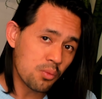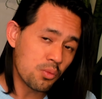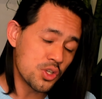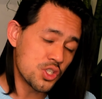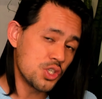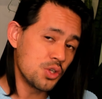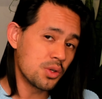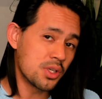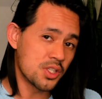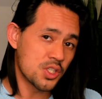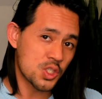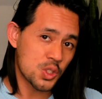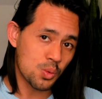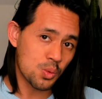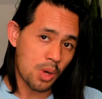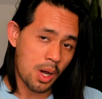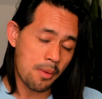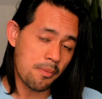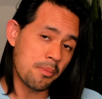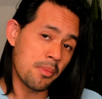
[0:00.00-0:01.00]
which you can
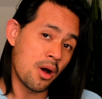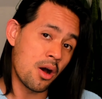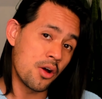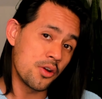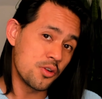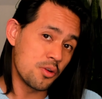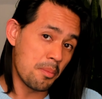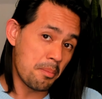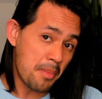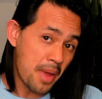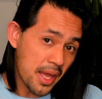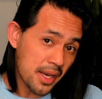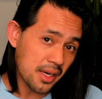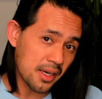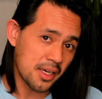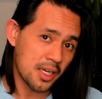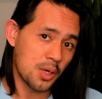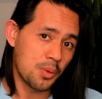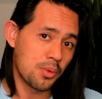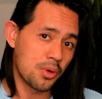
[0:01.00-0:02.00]
swap on your MATIC
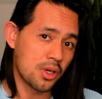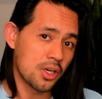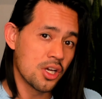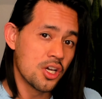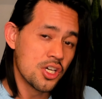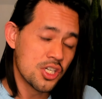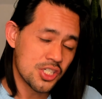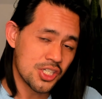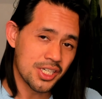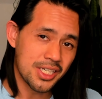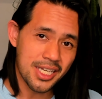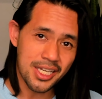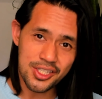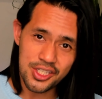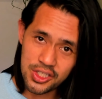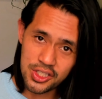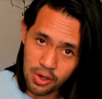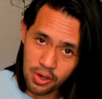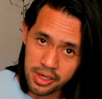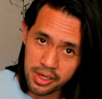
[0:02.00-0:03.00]
network to get
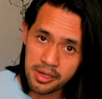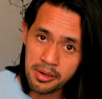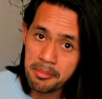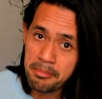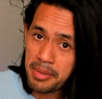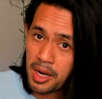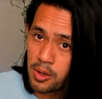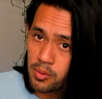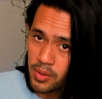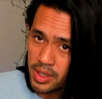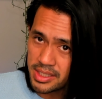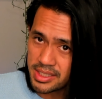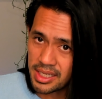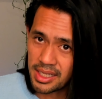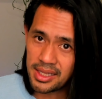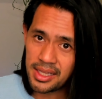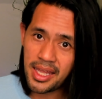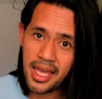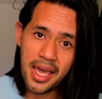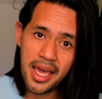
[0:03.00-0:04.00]
started by
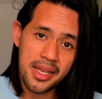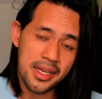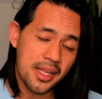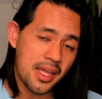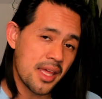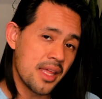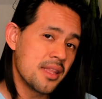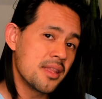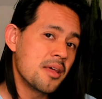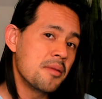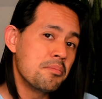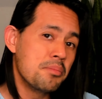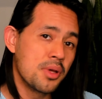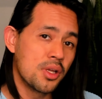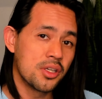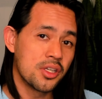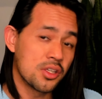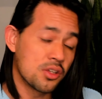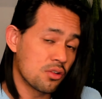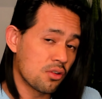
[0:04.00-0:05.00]
renting land and then
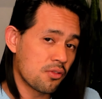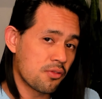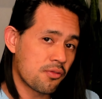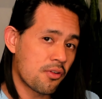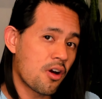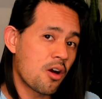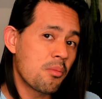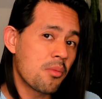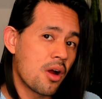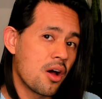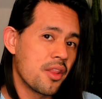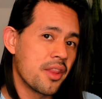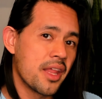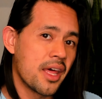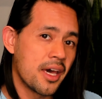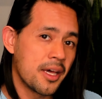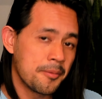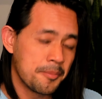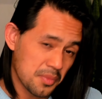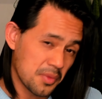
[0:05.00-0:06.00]
building your farm on
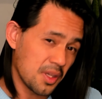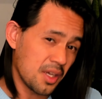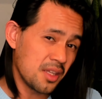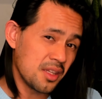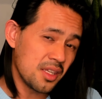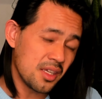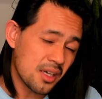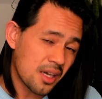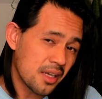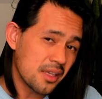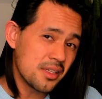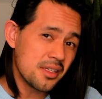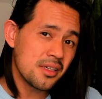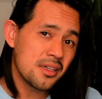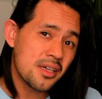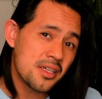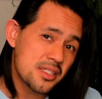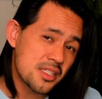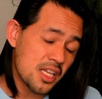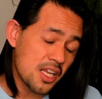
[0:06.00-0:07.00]
that. And the
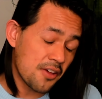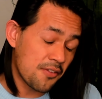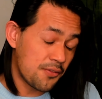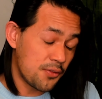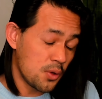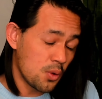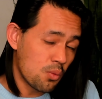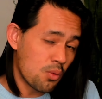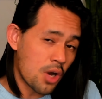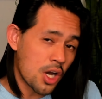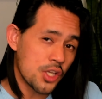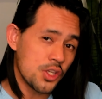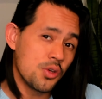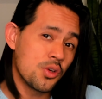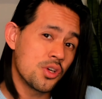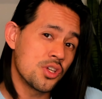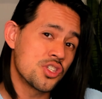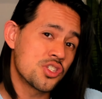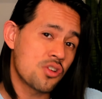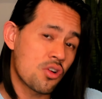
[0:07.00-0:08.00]
idea is that if you want, you
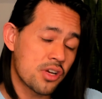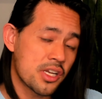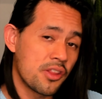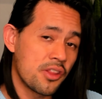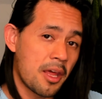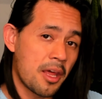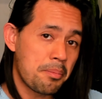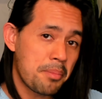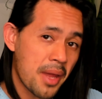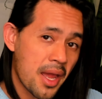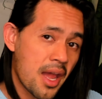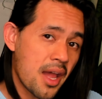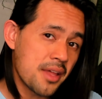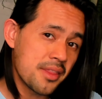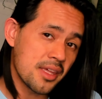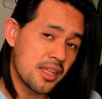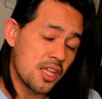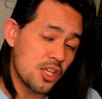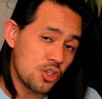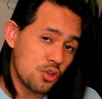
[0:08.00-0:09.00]
can start down that path
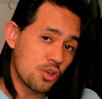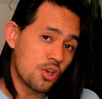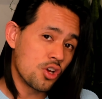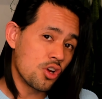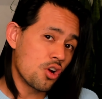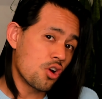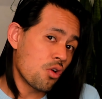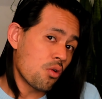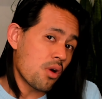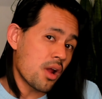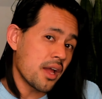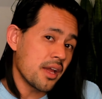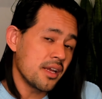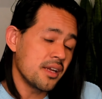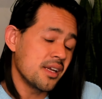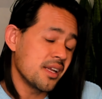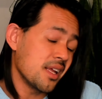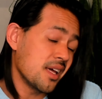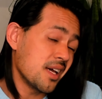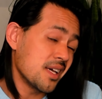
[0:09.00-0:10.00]
and then you can
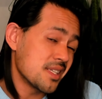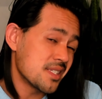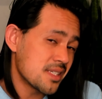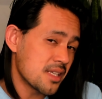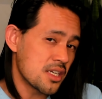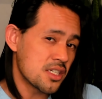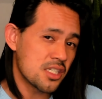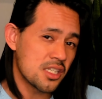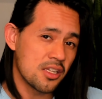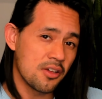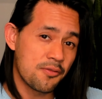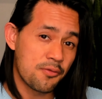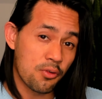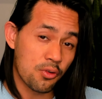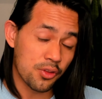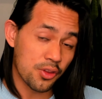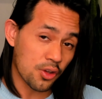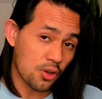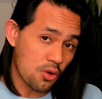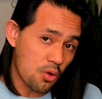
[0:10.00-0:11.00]
grind essentially for
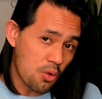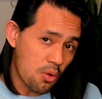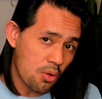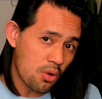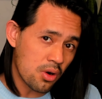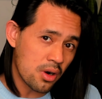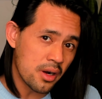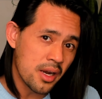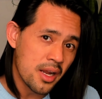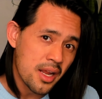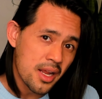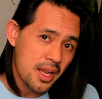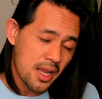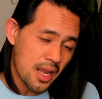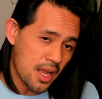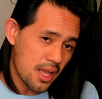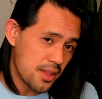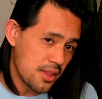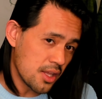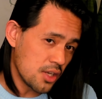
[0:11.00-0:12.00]
the corn,
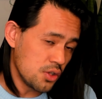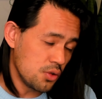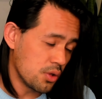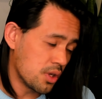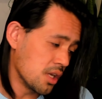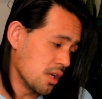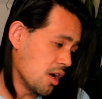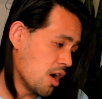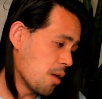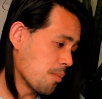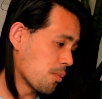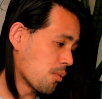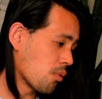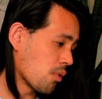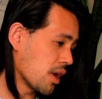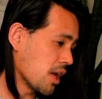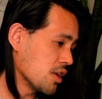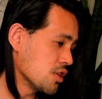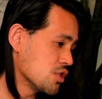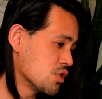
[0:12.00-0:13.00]
and then you can
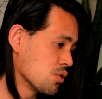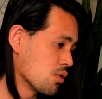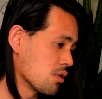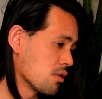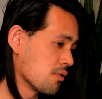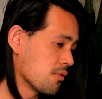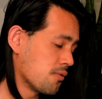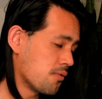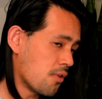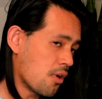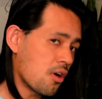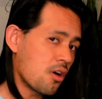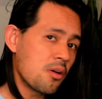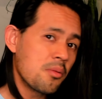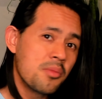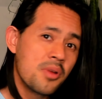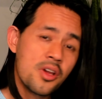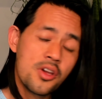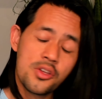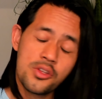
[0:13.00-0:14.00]
upgrade your
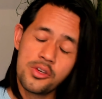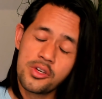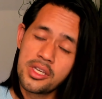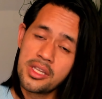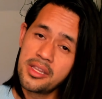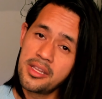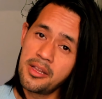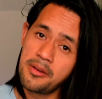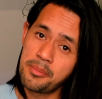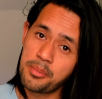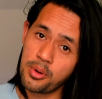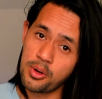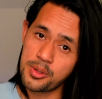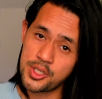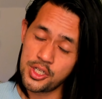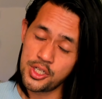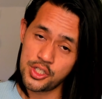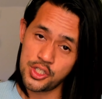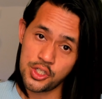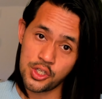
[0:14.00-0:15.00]
farm. You can then
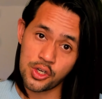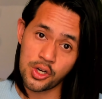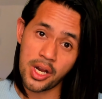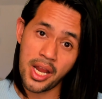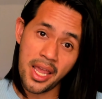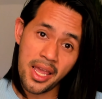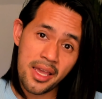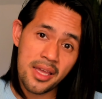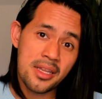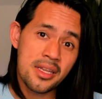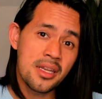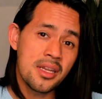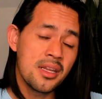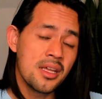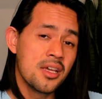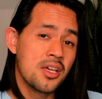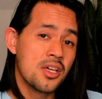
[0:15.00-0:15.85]
purchase your hen